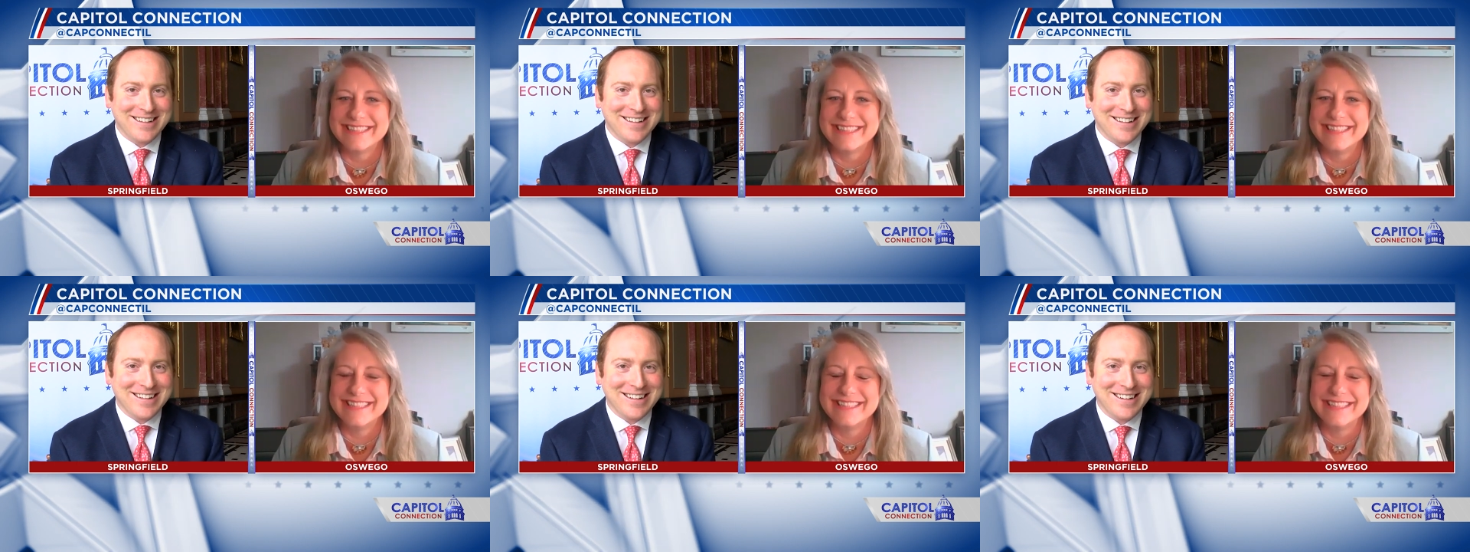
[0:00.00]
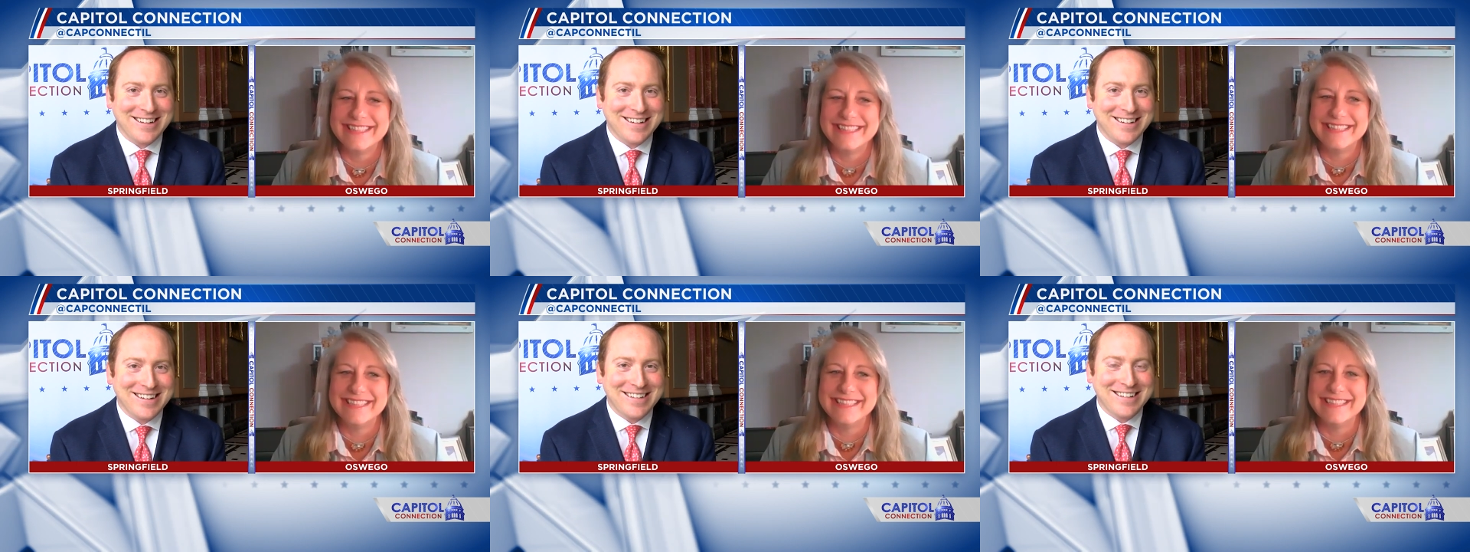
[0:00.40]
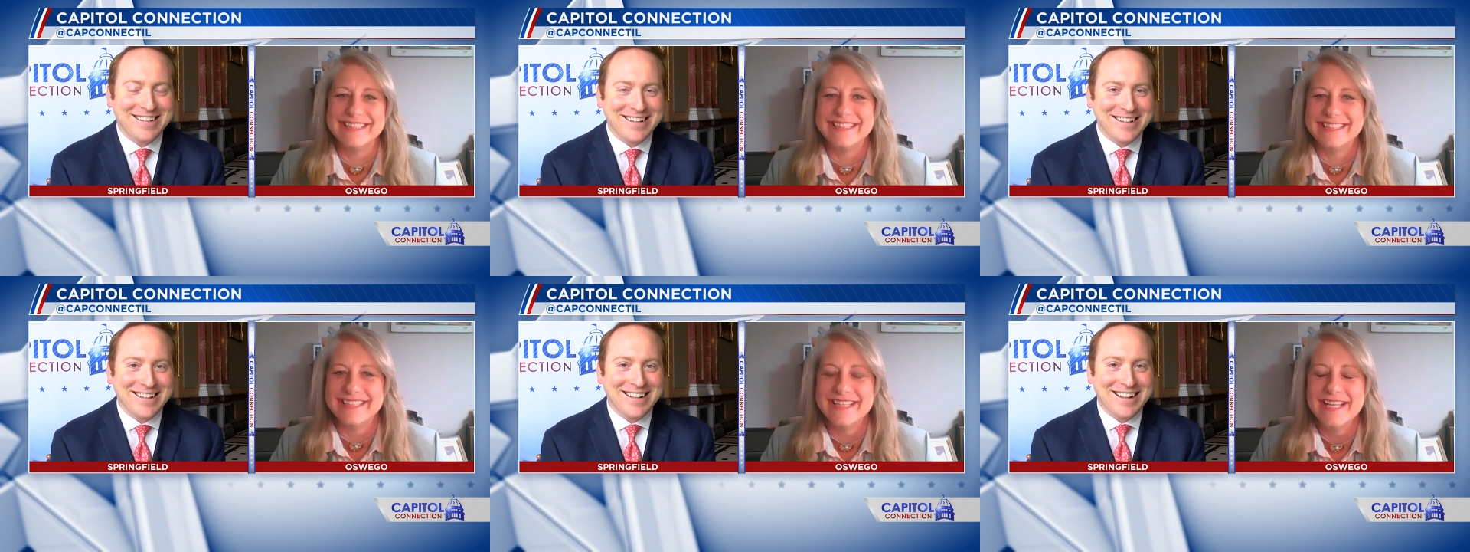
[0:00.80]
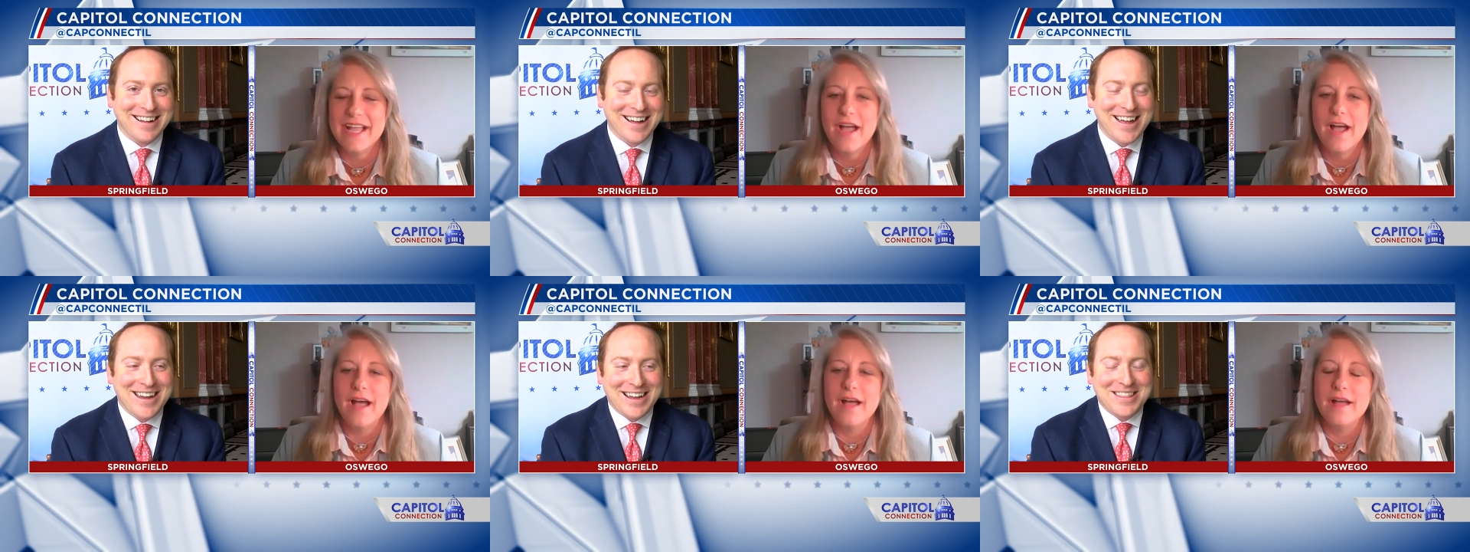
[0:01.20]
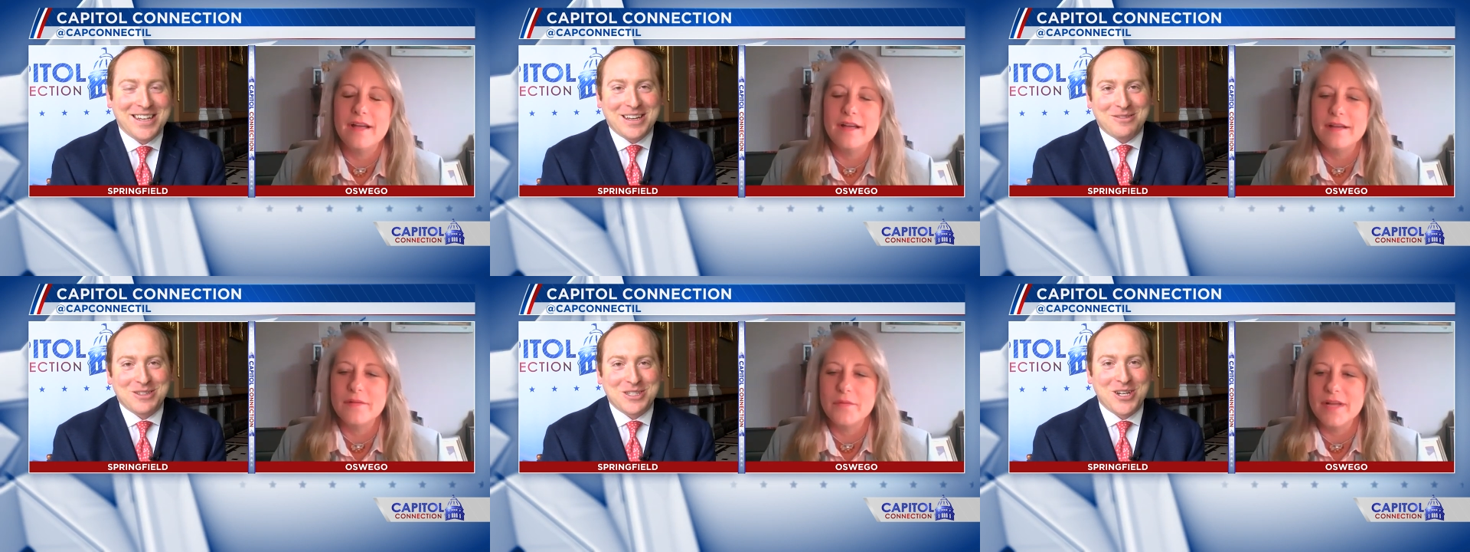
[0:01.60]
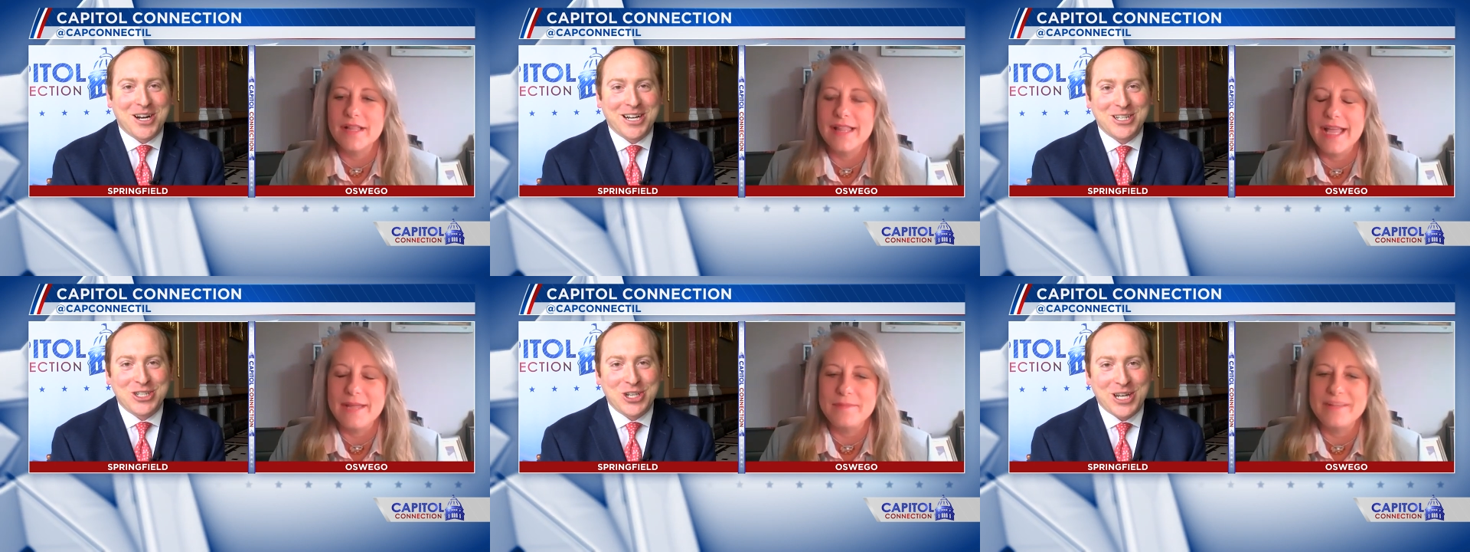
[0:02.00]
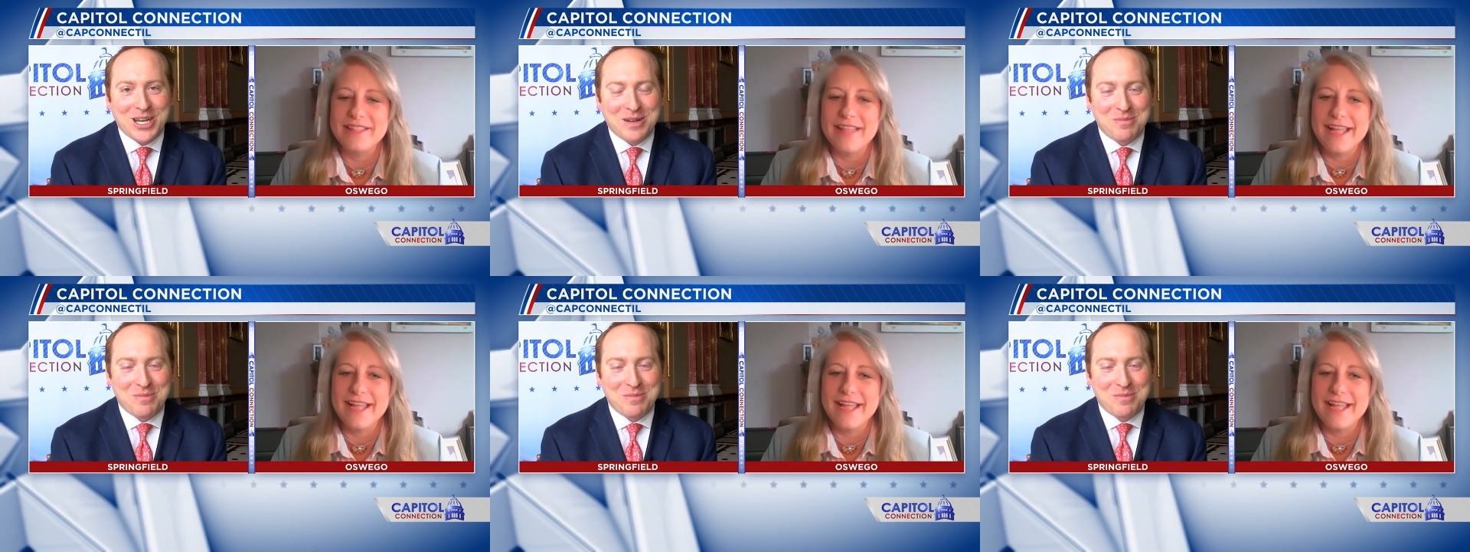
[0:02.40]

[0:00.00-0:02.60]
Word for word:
Speaker 1: I, I think it was tongue in cheek,